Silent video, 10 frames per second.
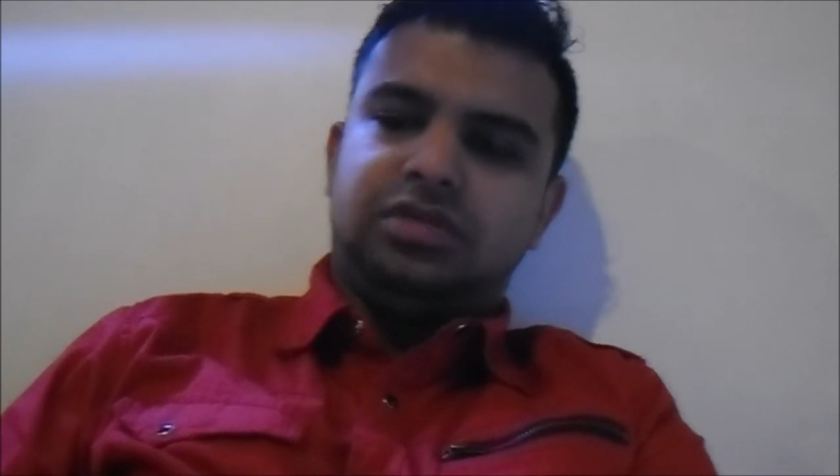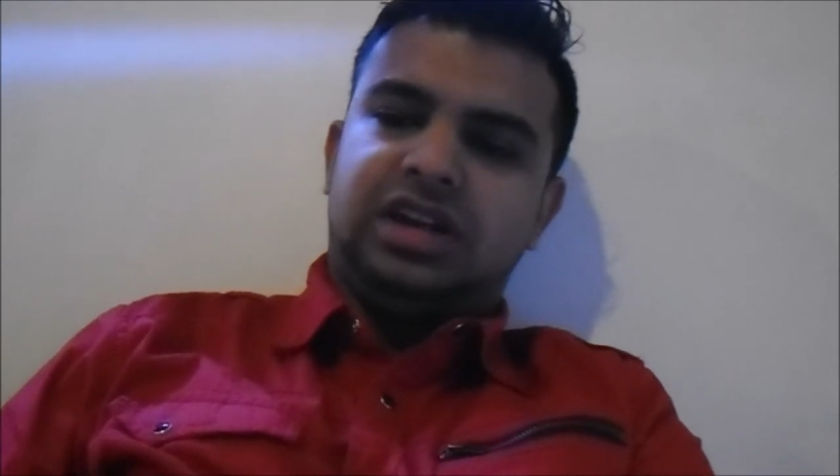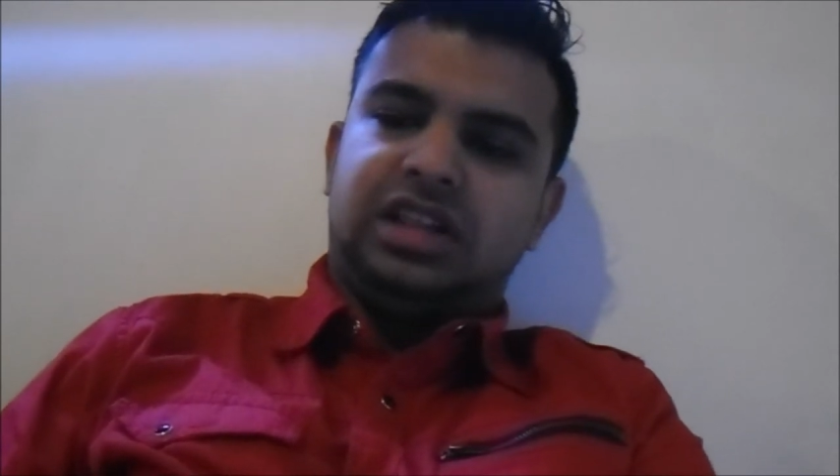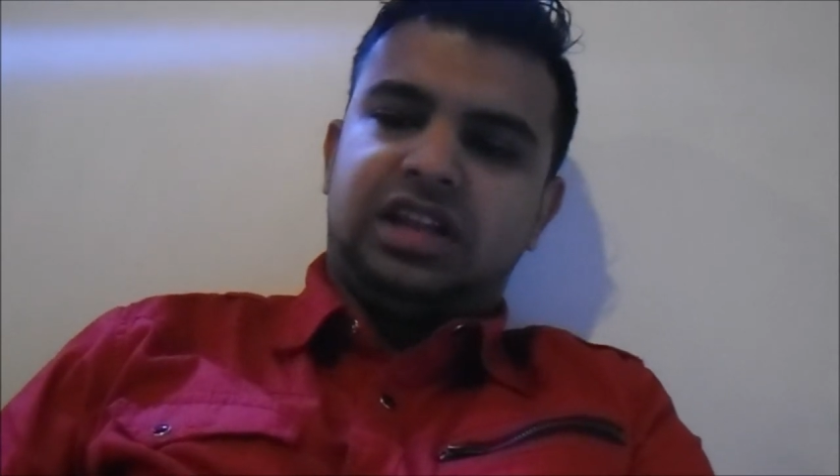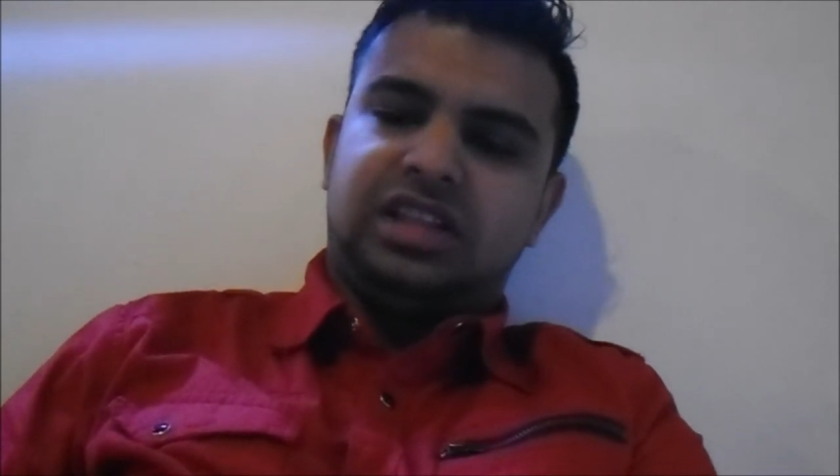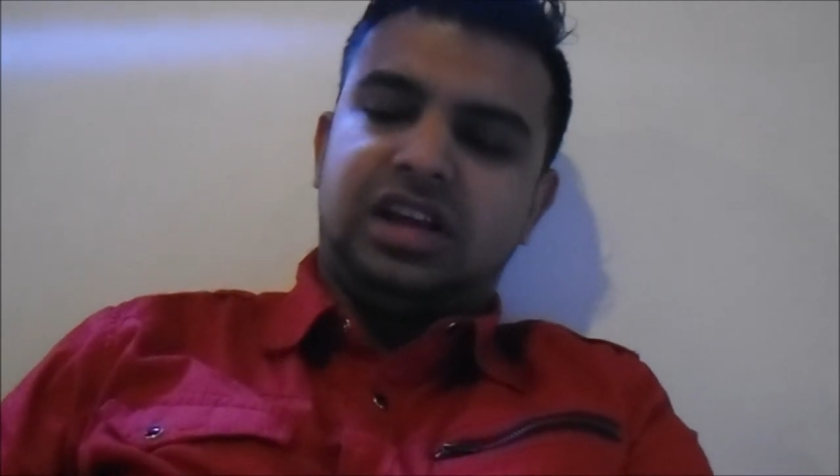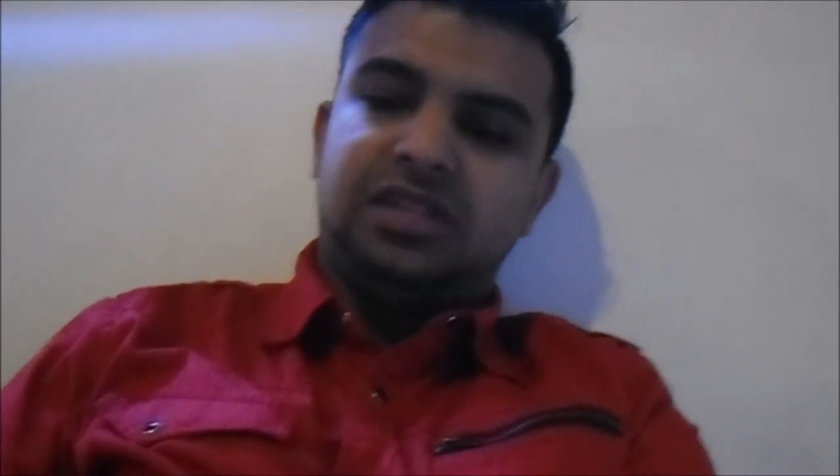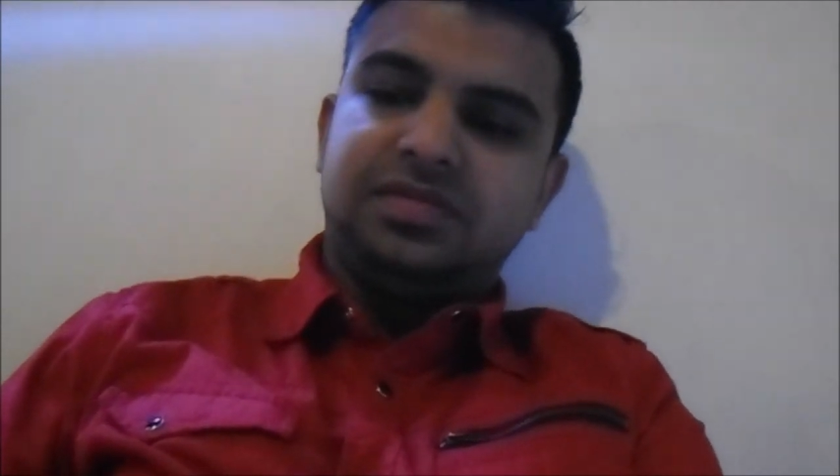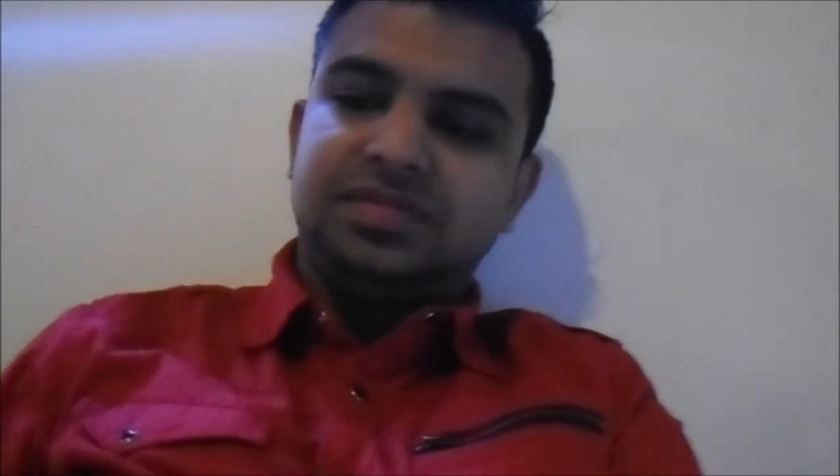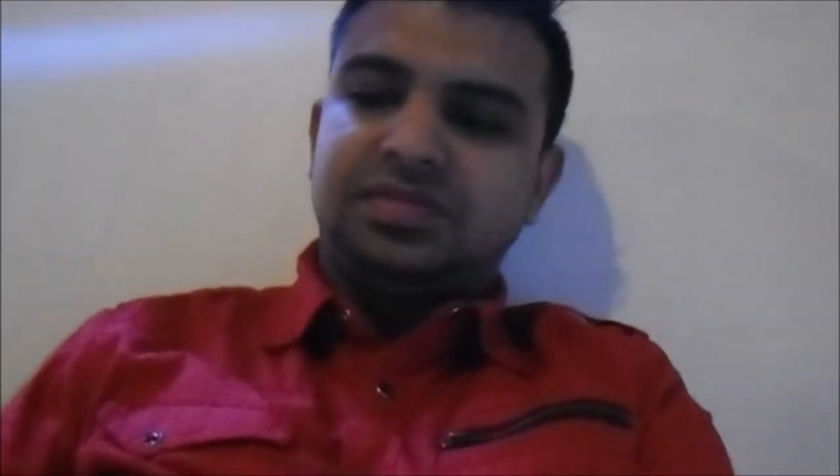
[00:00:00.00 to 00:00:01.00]
reading like
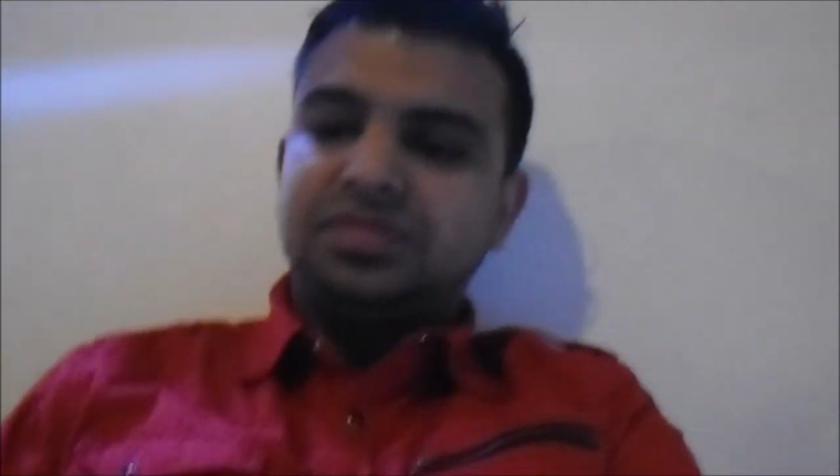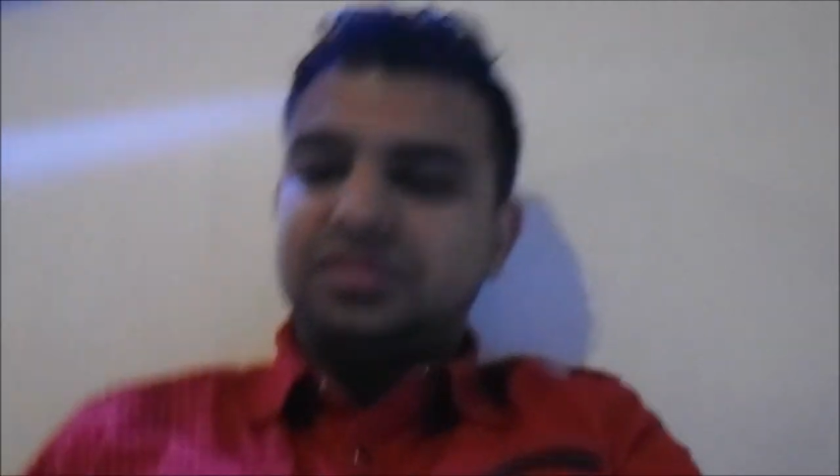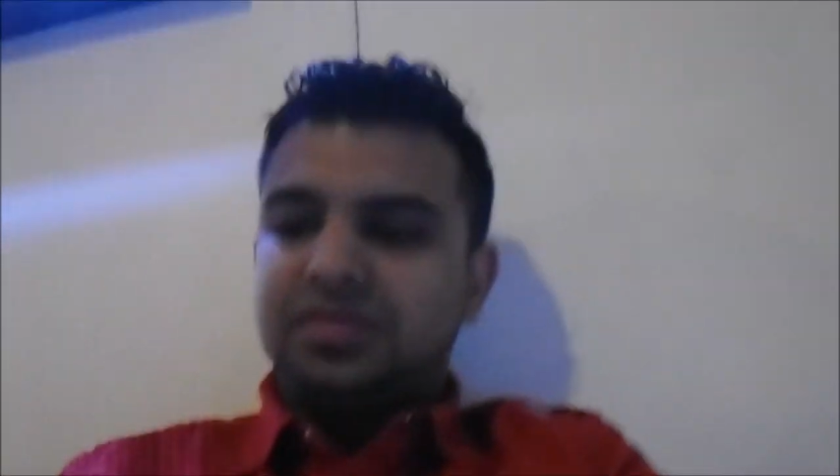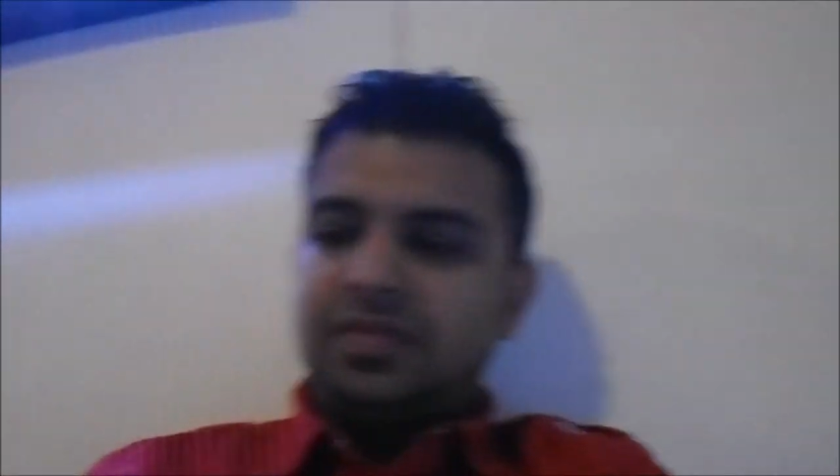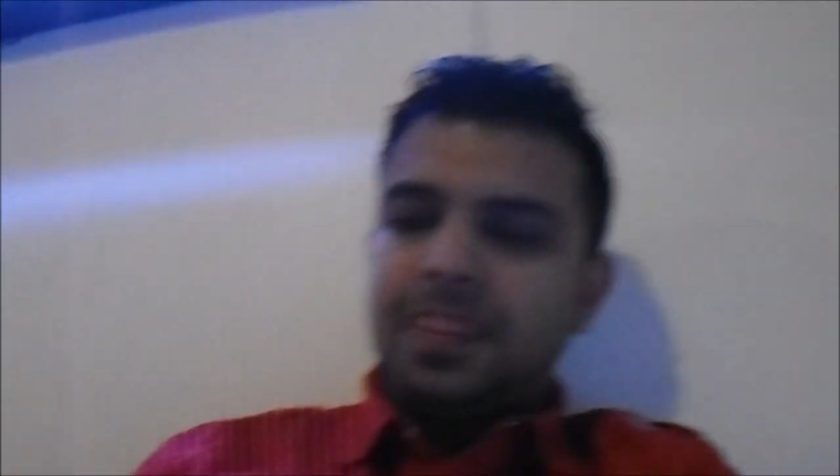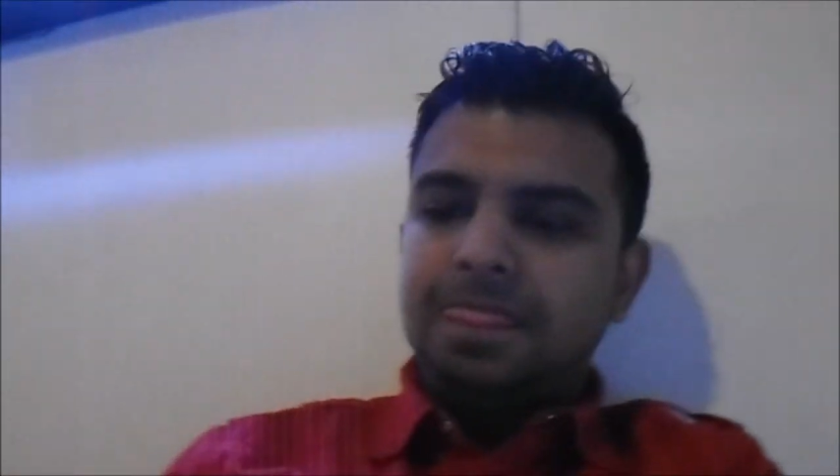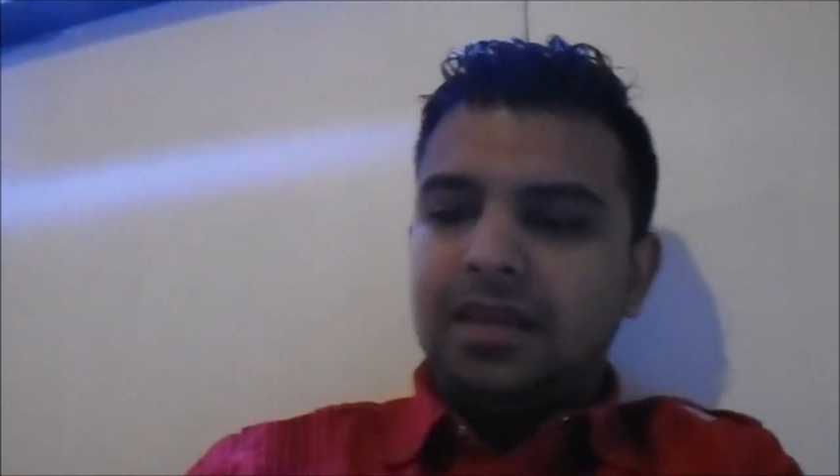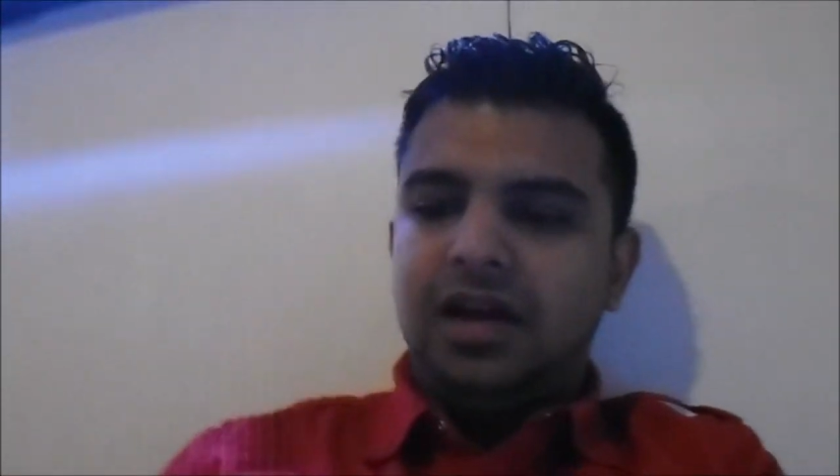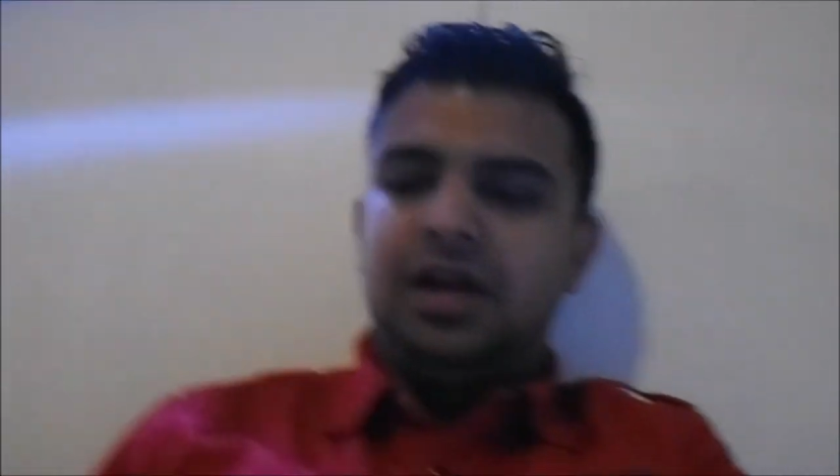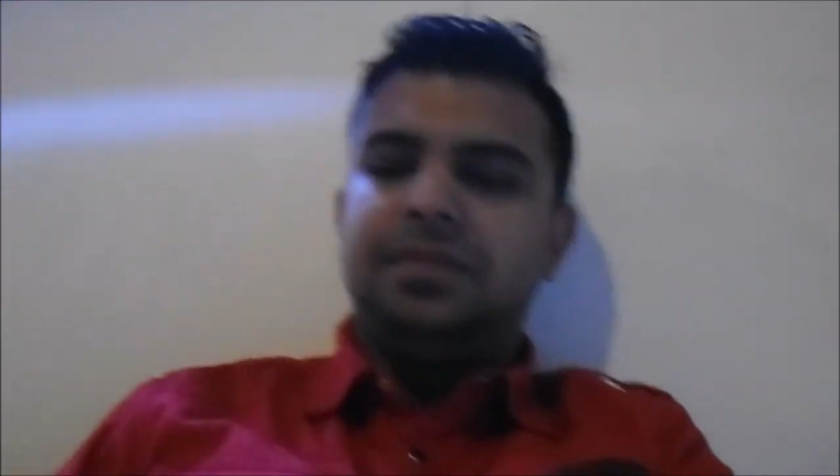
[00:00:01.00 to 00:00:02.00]

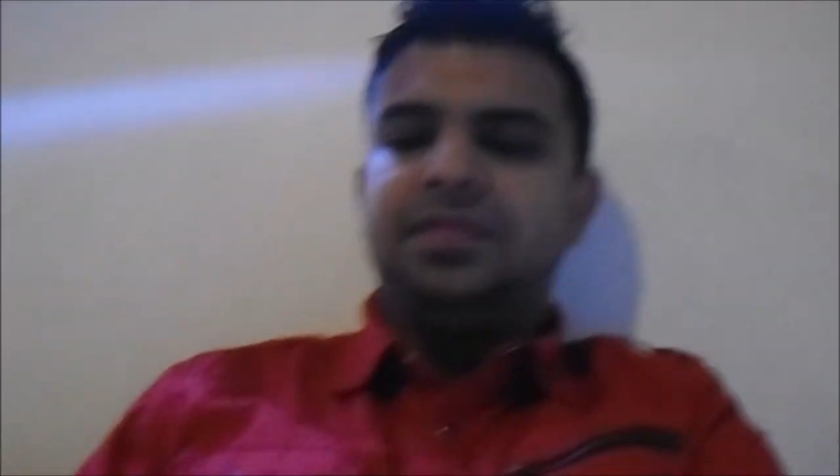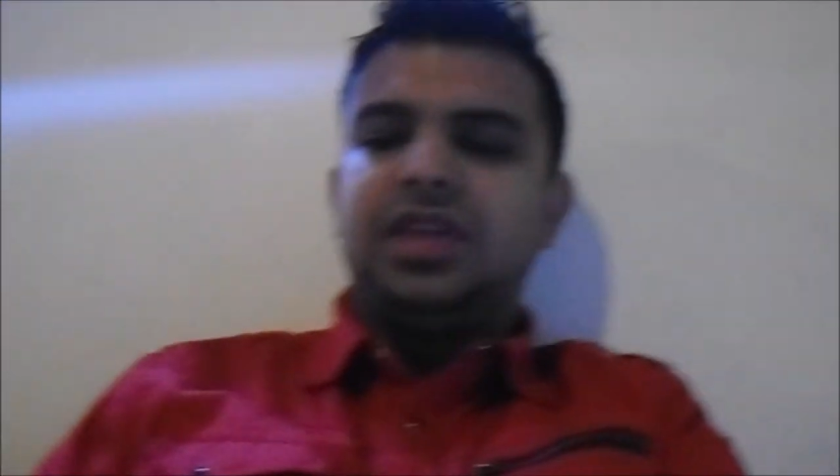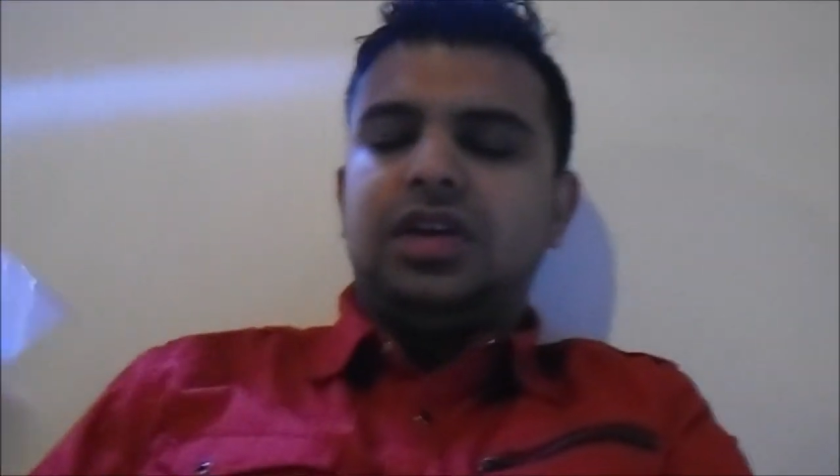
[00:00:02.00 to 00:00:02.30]
that.